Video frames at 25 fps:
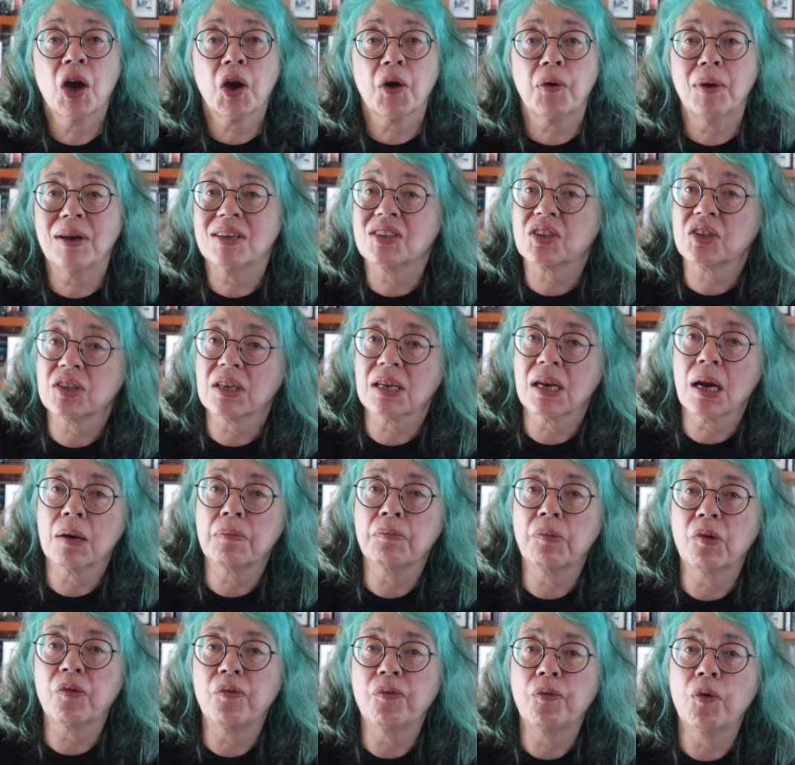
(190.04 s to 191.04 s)
question
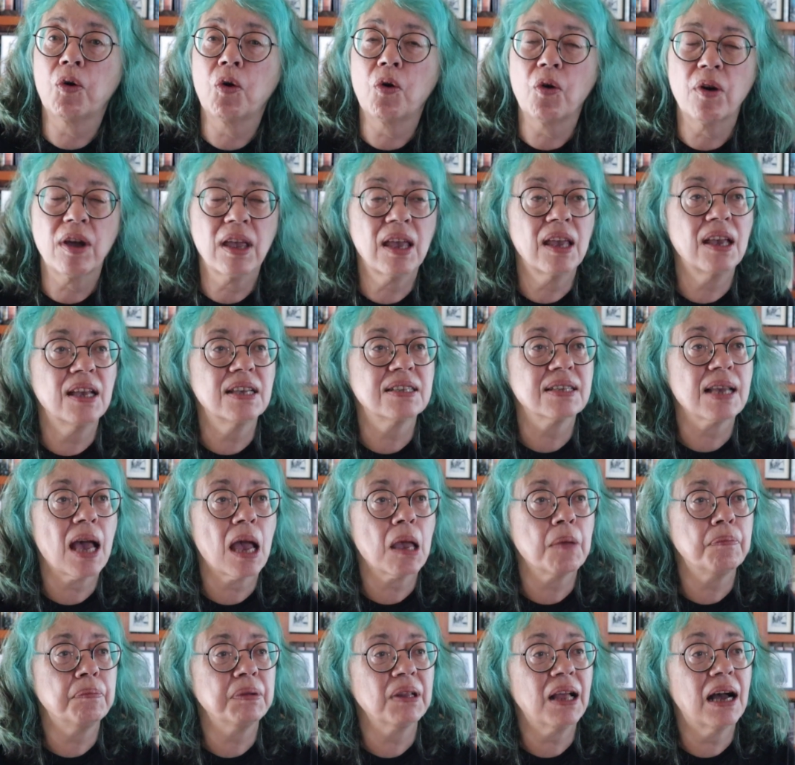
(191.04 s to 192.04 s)
number 4 is
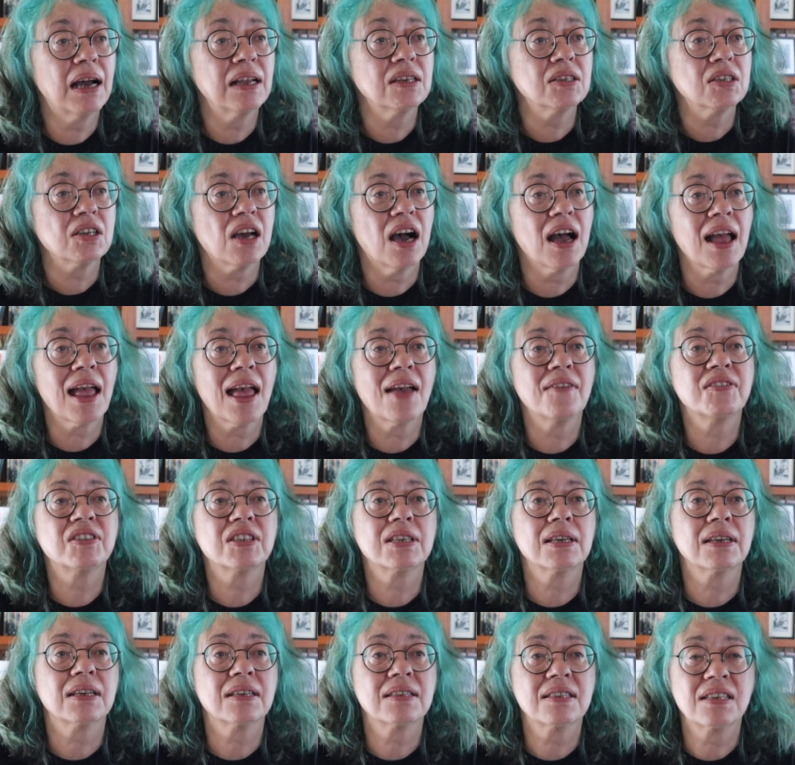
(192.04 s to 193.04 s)
a plant I have
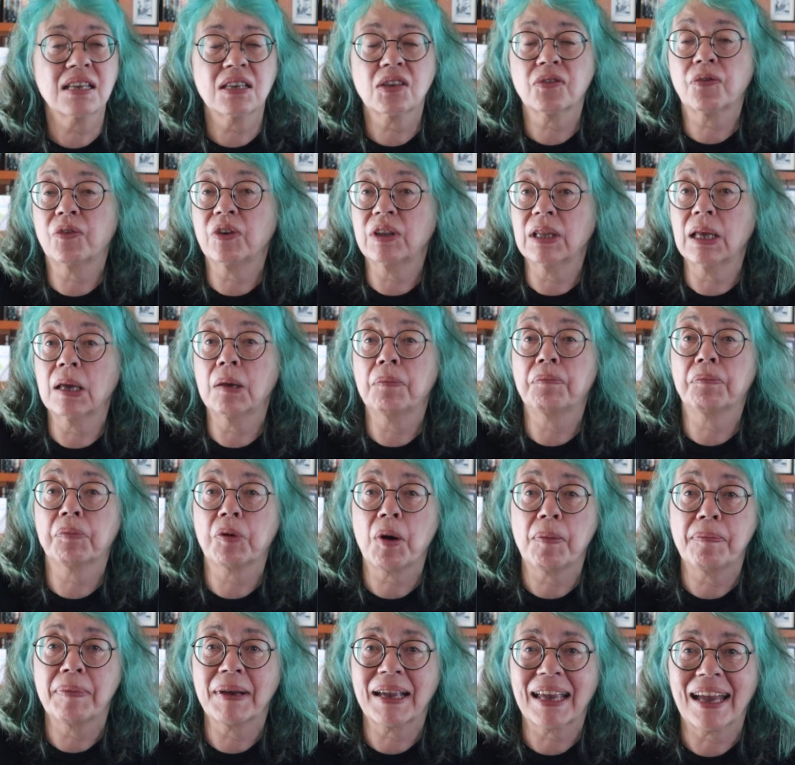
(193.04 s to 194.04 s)
successfully
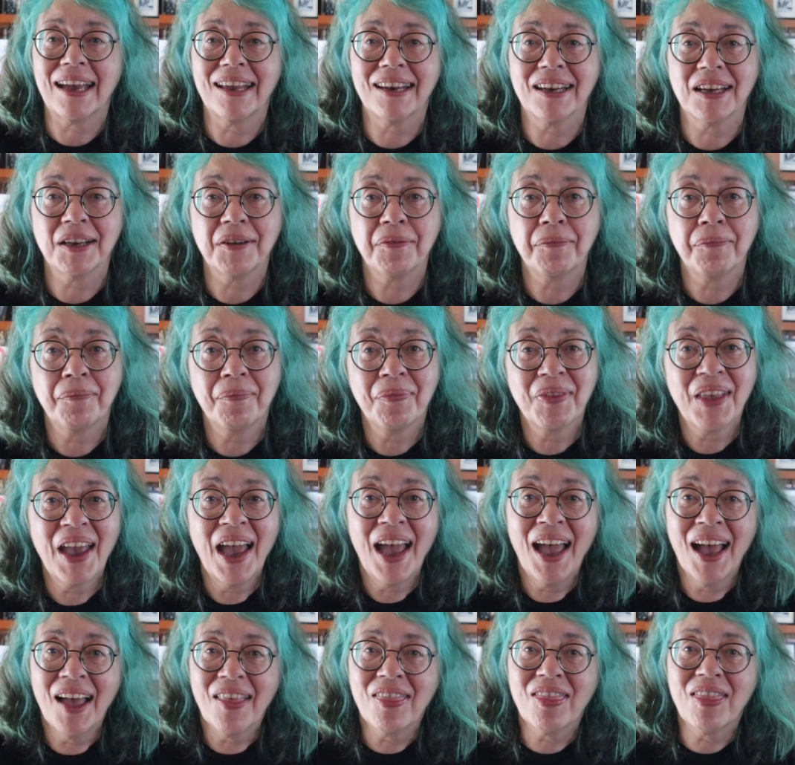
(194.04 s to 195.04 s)
propagated.
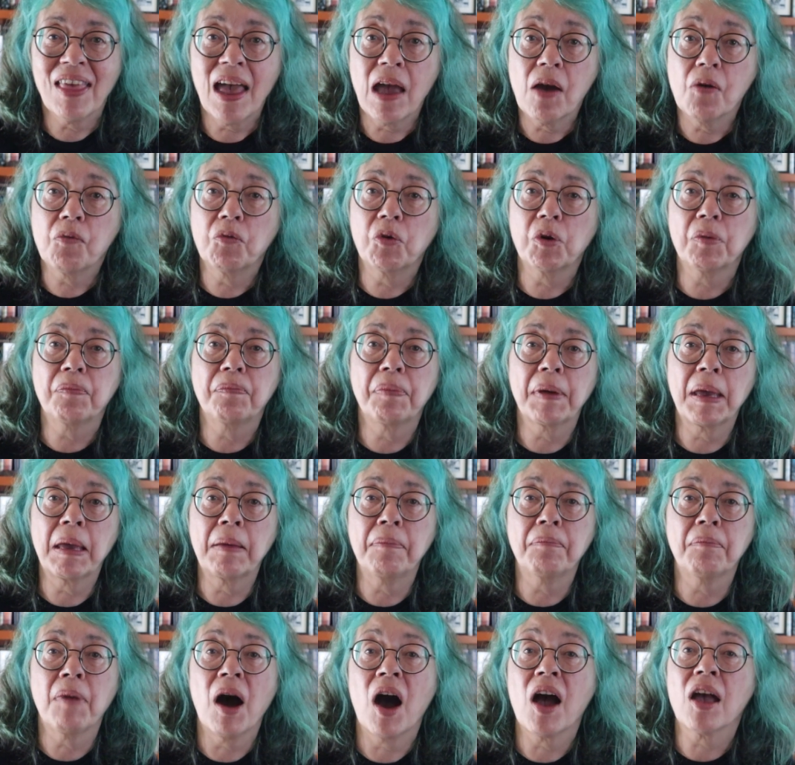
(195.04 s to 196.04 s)
That would be
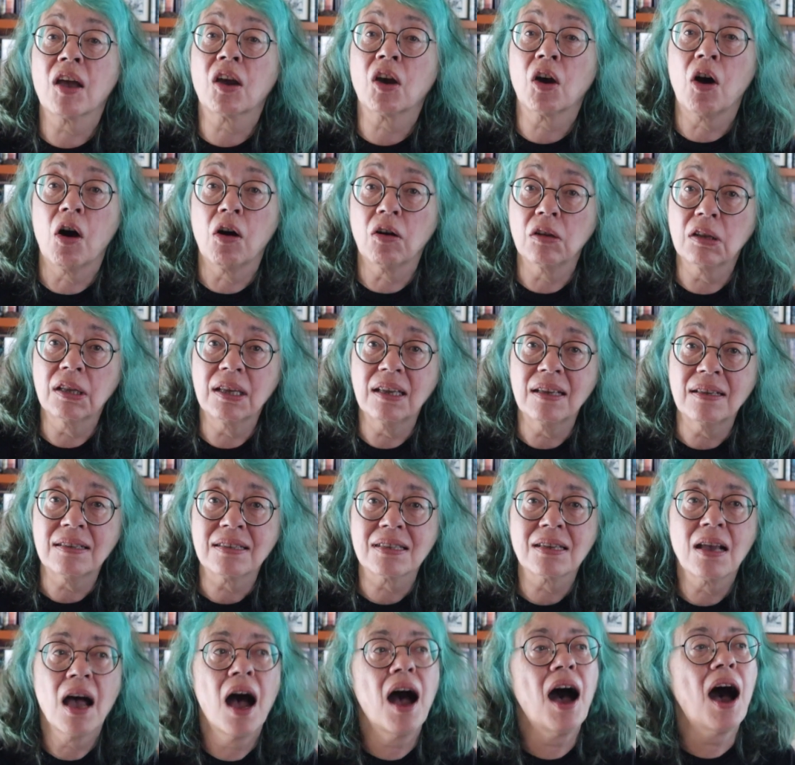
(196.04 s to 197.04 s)
my
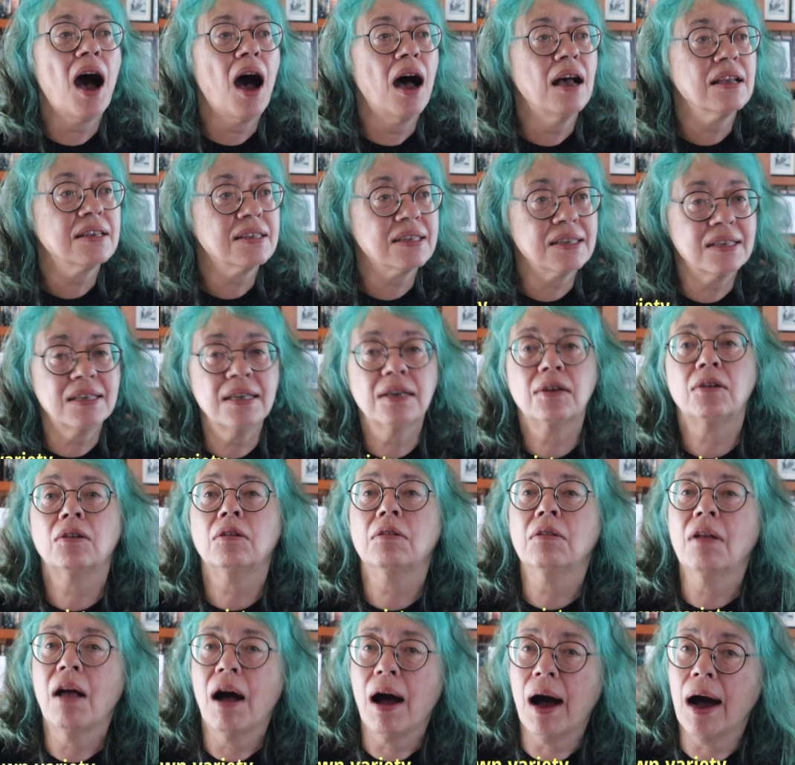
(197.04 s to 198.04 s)
Coleus
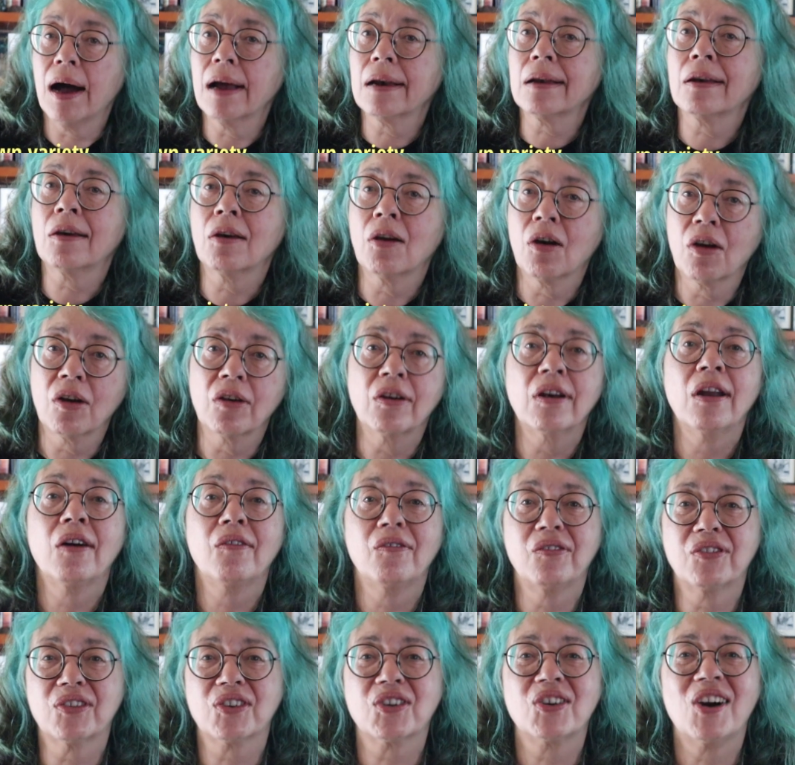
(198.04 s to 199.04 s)
still unknown
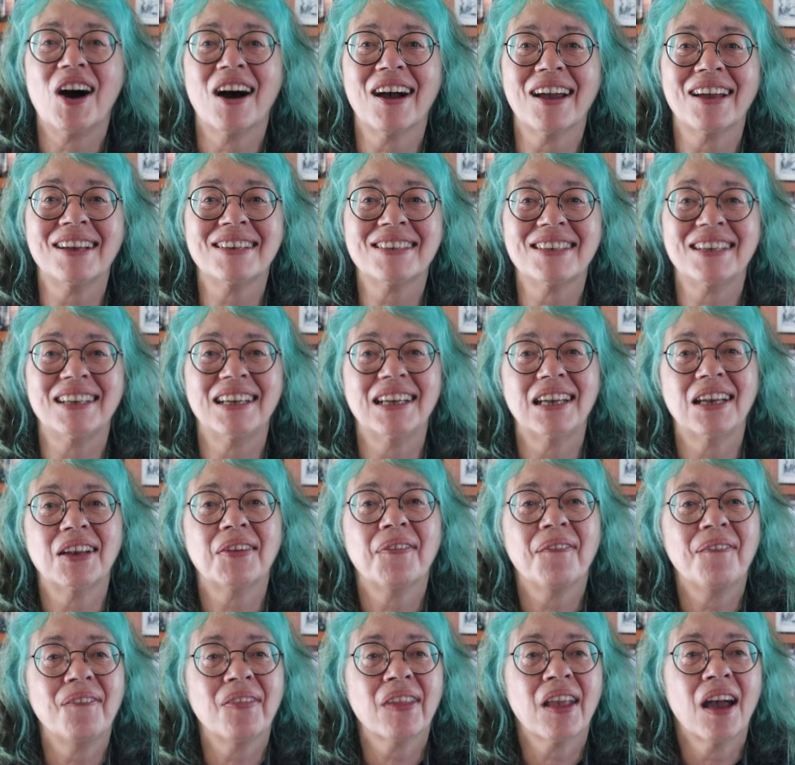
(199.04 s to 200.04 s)

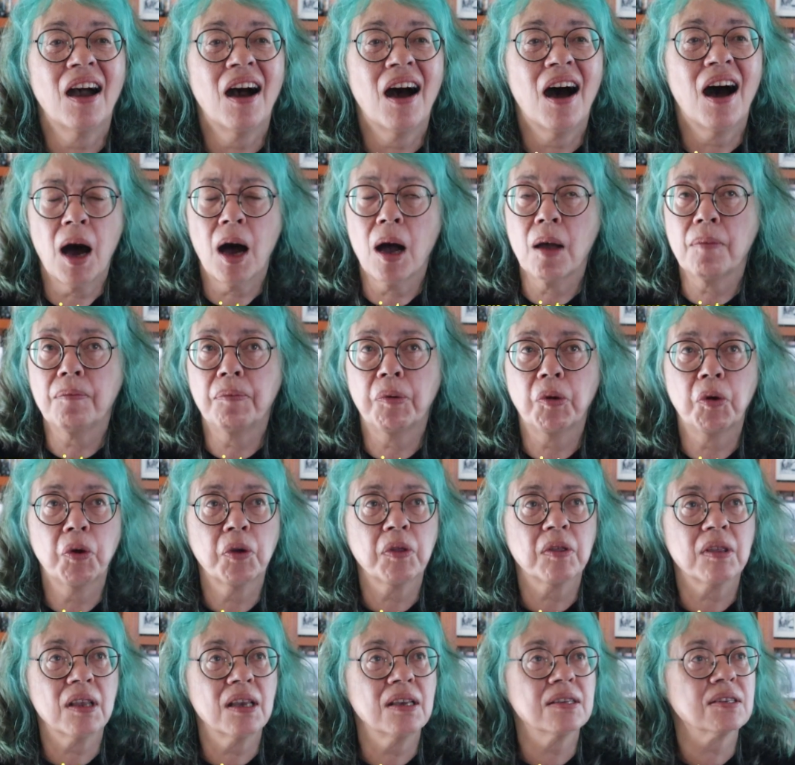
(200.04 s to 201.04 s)
variety. I
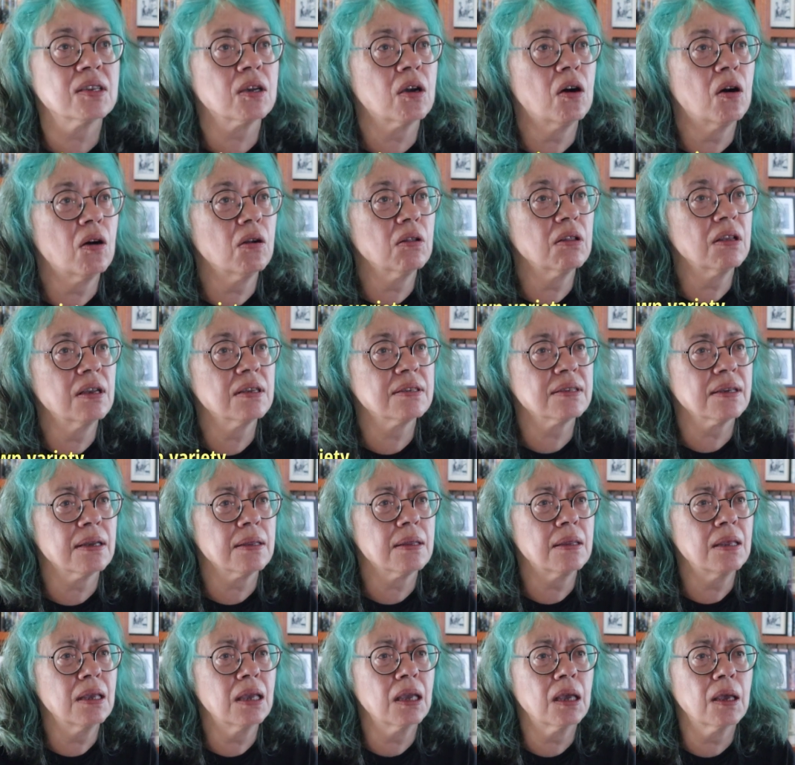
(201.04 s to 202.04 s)
bought this Coleus, I
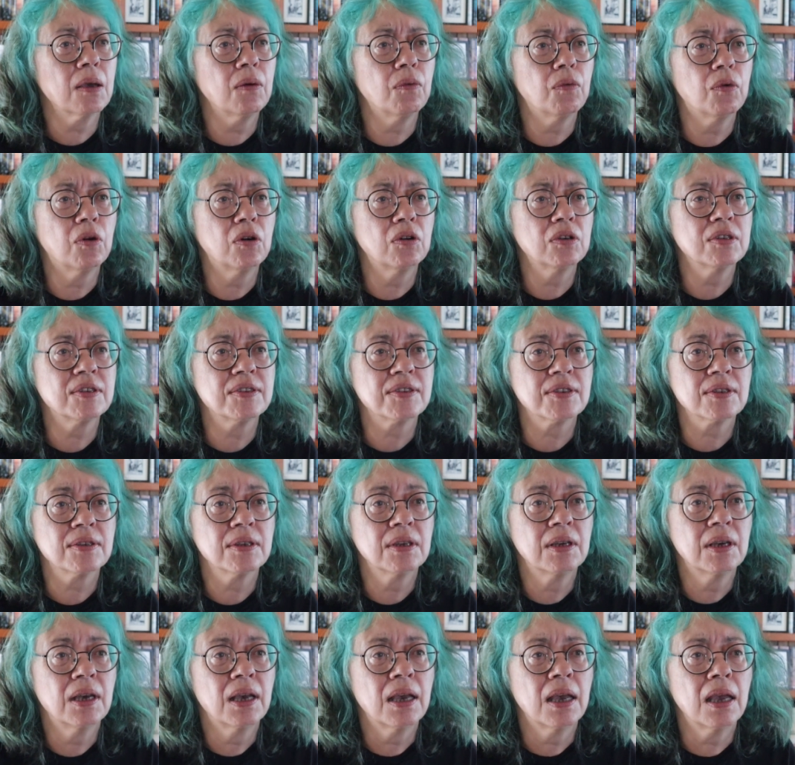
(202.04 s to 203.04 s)
think it was
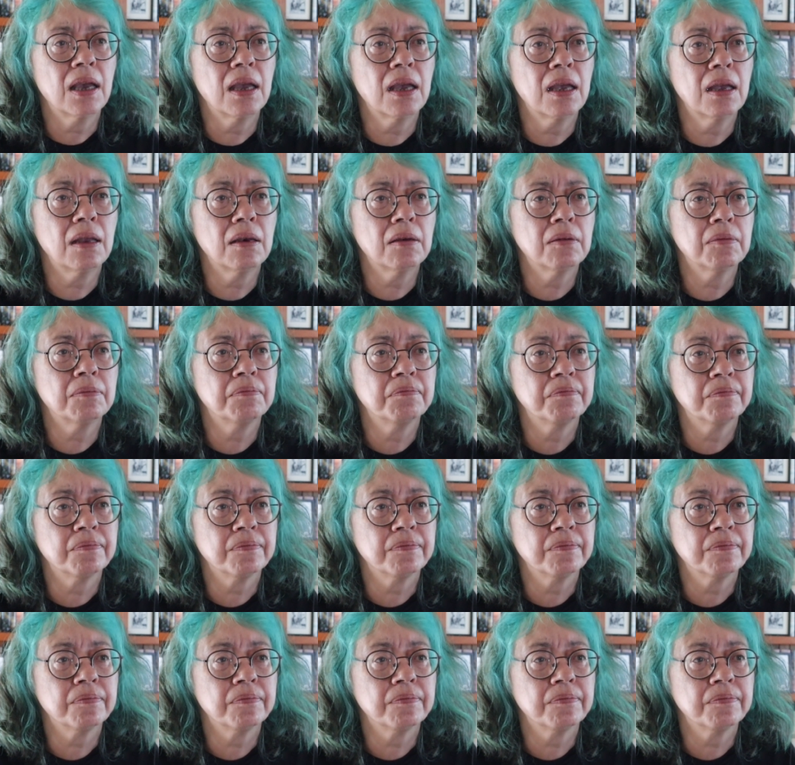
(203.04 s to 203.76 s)
in